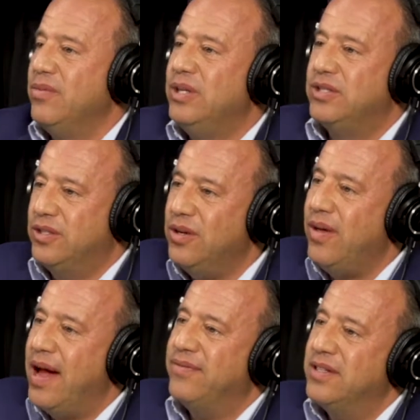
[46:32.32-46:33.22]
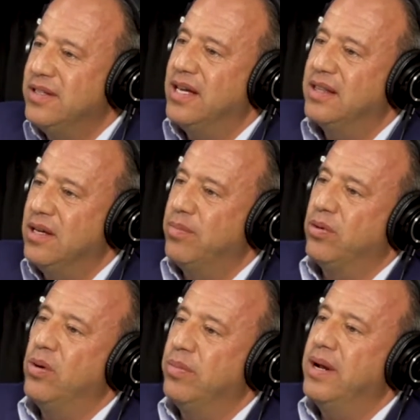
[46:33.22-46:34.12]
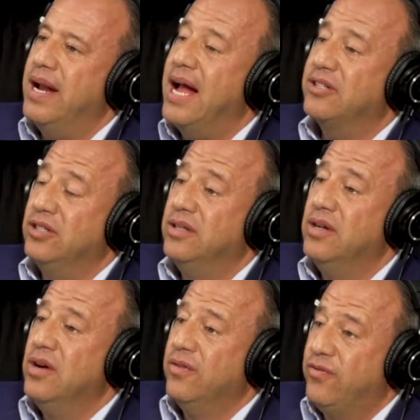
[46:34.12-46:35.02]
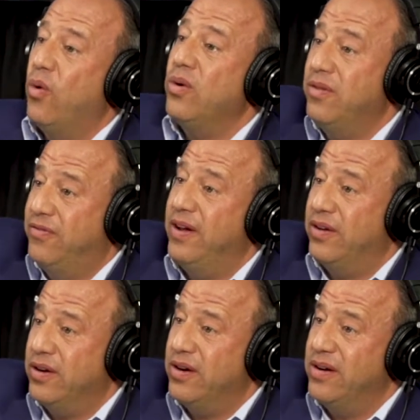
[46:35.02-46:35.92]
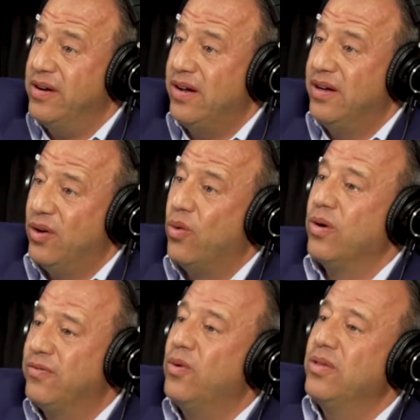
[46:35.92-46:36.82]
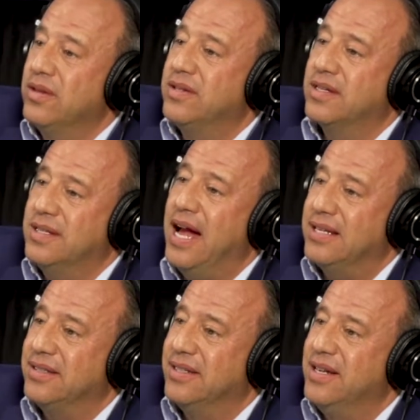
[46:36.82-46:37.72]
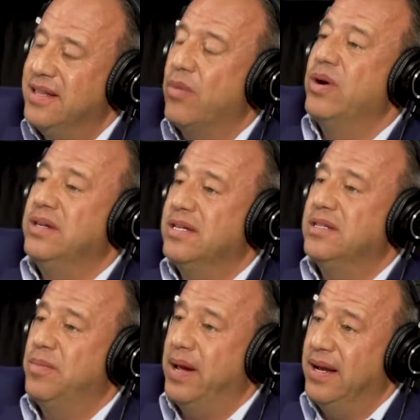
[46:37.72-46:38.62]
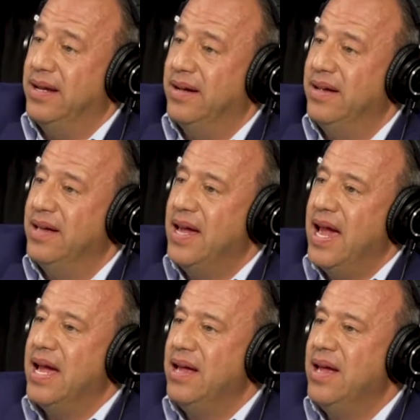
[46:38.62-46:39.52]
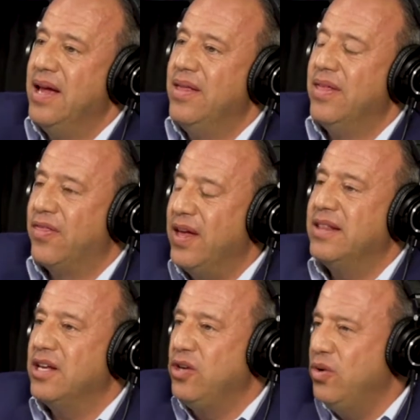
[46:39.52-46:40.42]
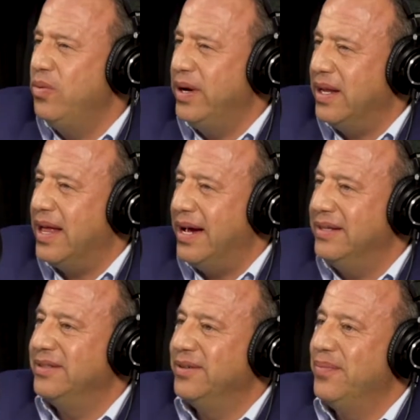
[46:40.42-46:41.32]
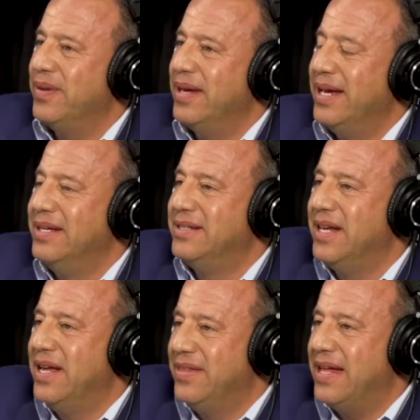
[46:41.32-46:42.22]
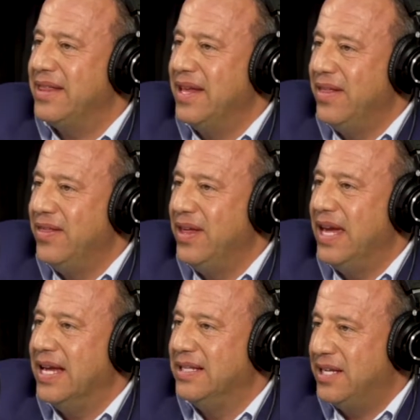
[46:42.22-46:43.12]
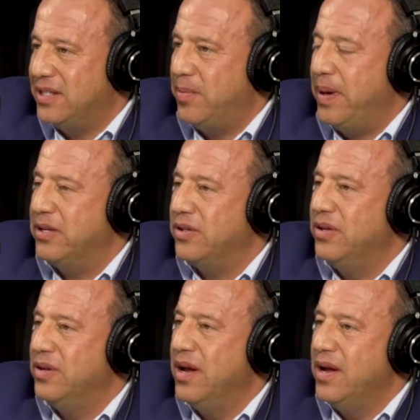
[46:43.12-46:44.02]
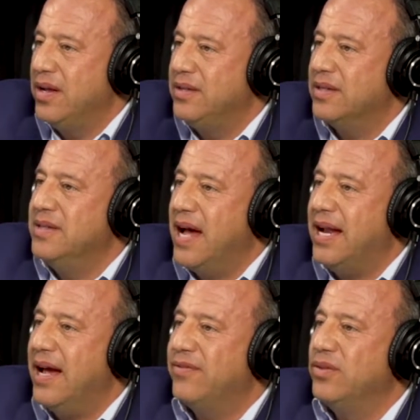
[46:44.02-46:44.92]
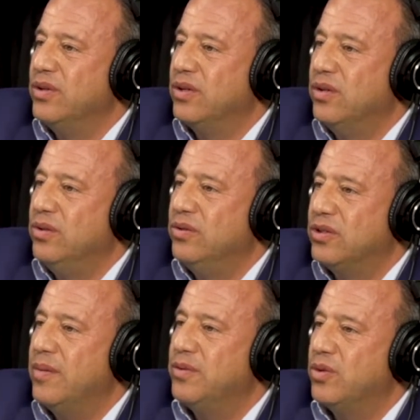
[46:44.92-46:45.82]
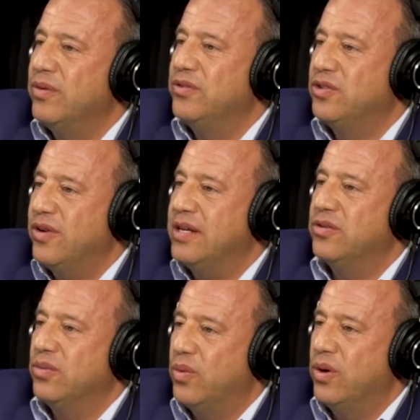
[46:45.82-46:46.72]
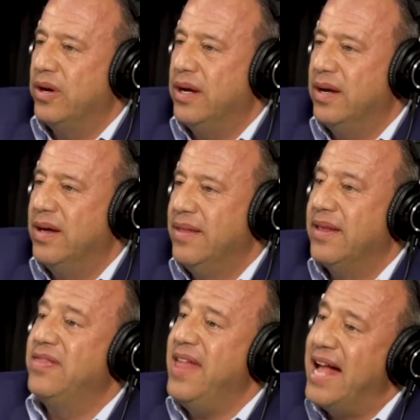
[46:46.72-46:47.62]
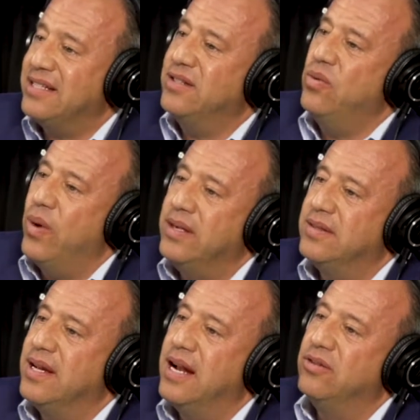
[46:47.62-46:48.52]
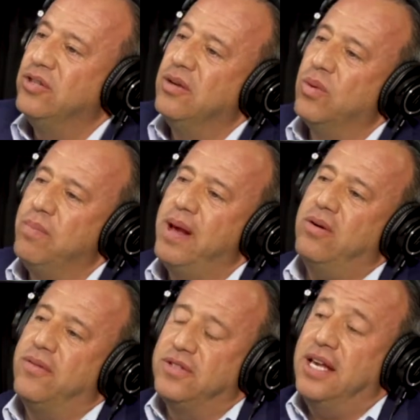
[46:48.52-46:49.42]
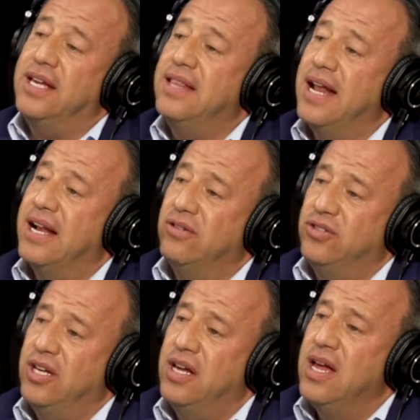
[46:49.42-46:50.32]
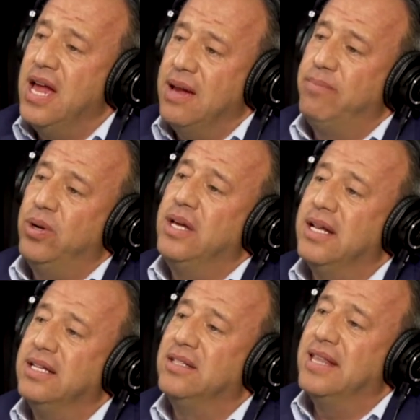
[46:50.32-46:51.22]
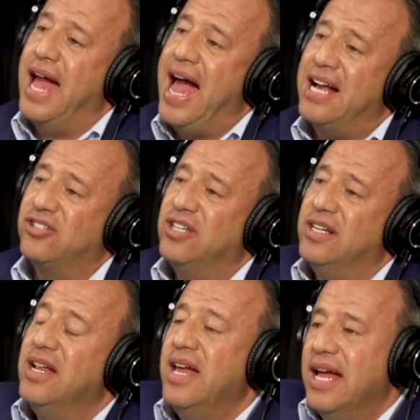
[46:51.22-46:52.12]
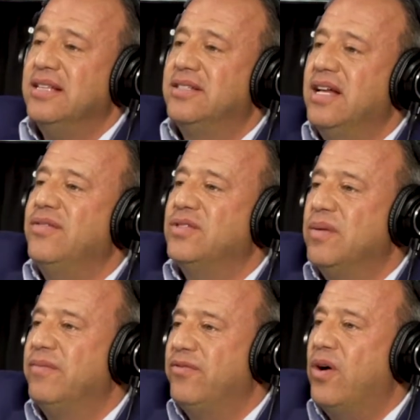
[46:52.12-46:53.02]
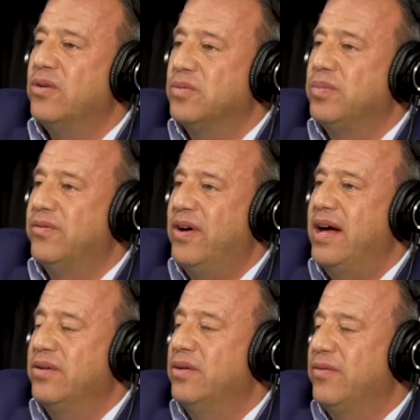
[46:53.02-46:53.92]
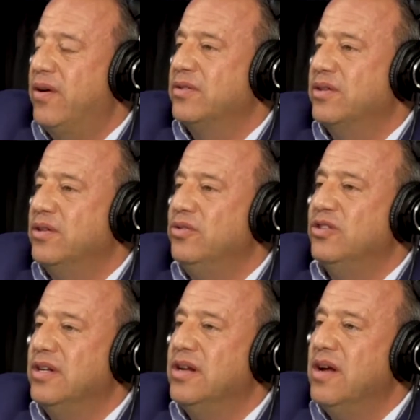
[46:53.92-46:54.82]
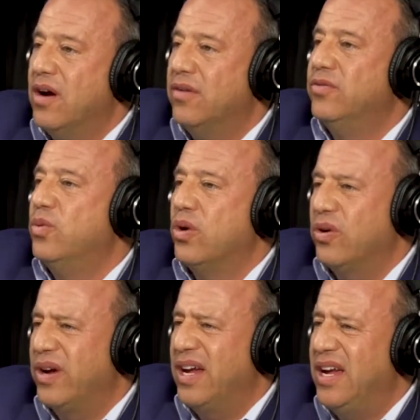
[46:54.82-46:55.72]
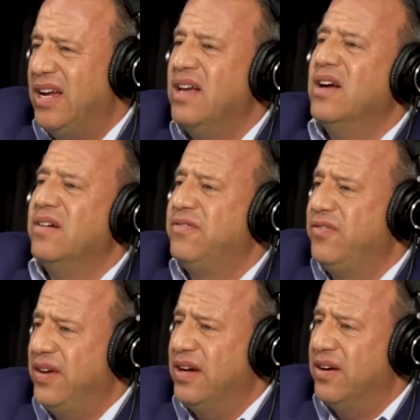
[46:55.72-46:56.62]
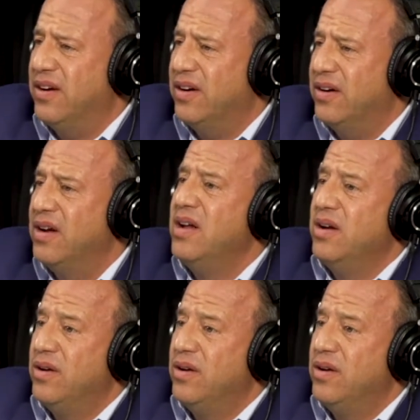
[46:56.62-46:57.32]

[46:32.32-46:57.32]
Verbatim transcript: we still have to take the appropriate action for the failure or for the success that we're anticipating. The thing that you realize is that the anticipation does not have to include some sort of stress or worry that that's the wasted energy and we're better off taking that energy and putting it into the action instead of some false bravado or false illusion of worry of fear